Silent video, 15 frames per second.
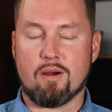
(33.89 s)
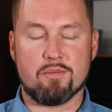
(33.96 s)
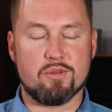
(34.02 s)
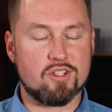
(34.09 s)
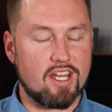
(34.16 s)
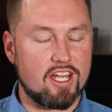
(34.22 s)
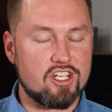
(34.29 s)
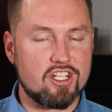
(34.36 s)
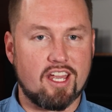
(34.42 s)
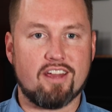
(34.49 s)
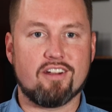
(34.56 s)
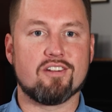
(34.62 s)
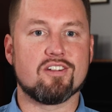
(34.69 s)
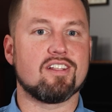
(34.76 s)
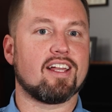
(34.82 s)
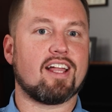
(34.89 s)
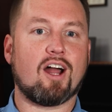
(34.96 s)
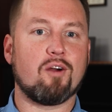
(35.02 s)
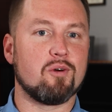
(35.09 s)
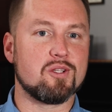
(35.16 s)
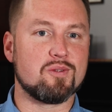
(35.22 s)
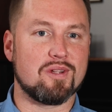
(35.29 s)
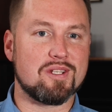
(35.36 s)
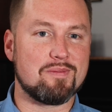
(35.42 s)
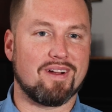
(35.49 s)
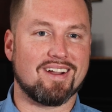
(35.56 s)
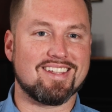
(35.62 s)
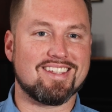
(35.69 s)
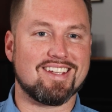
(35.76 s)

music educators like I was once upon a